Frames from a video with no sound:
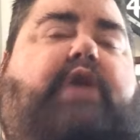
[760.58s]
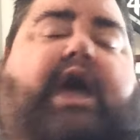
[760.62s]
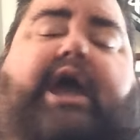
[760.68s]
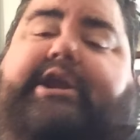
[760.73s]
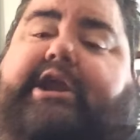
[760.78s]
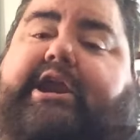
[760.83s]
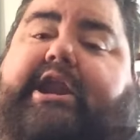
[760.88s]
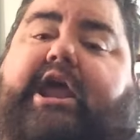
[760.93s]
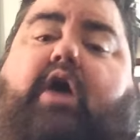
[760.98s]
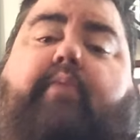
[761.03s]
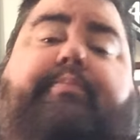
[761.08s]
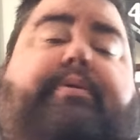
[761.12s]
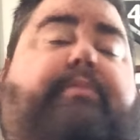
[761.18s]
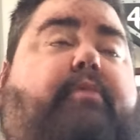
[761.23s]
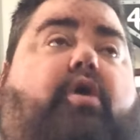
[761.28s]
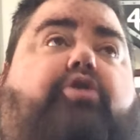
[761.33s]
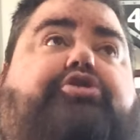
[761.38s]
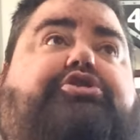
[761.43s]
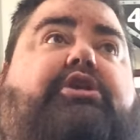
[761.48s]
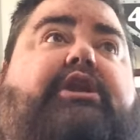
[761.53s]
I need help
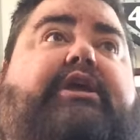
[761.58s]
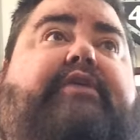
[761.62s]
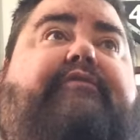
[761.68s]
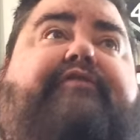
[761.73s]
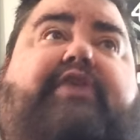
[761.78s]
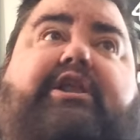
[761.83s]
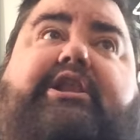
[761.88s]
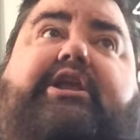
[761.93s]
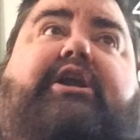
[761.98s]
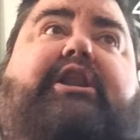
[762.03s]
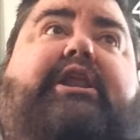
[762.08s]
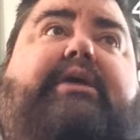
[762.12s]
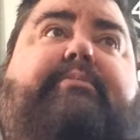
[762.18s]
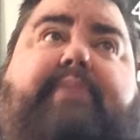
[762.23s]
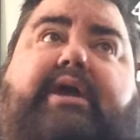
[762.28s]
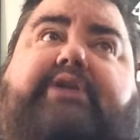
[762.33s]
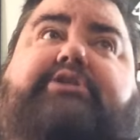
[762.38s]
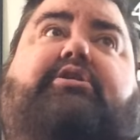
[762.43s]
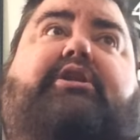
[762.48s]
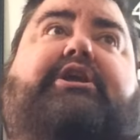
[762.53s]
emotionally, physically,
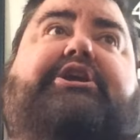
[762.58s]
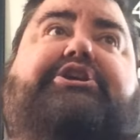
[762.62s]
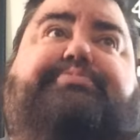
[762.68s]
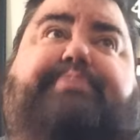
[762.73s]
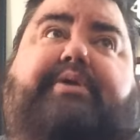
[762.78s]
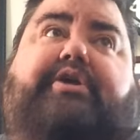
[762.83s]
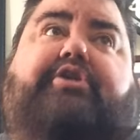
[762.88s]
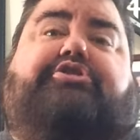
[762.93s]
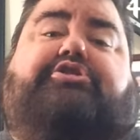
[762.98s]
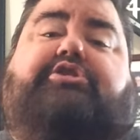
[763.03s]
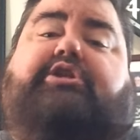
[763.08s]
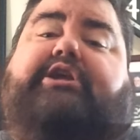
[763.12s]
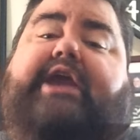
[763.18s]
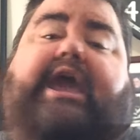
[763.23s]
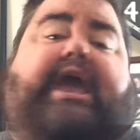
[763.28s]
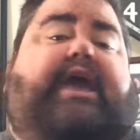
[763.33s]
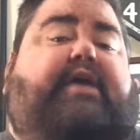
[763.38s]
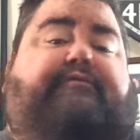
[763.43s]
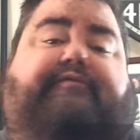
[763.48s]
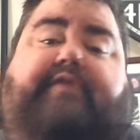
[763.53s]
mentally,
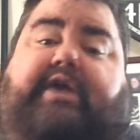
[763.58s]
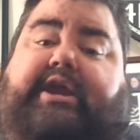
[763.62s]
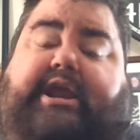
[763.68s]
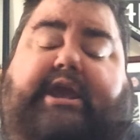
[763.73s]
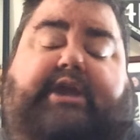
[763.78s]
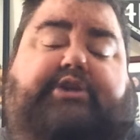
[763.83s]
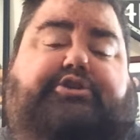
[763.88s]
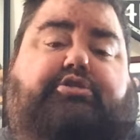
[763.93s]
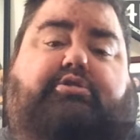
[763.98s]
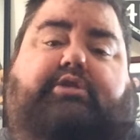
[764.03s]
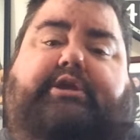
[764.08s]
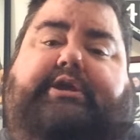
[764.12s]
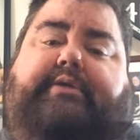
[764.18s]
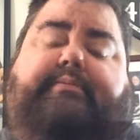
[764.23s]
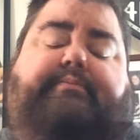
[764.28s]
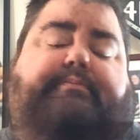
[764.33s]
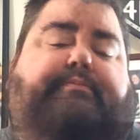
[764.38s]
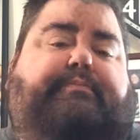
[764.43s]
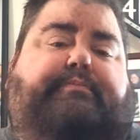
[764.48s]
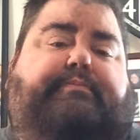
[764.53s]
spiritually, and financially.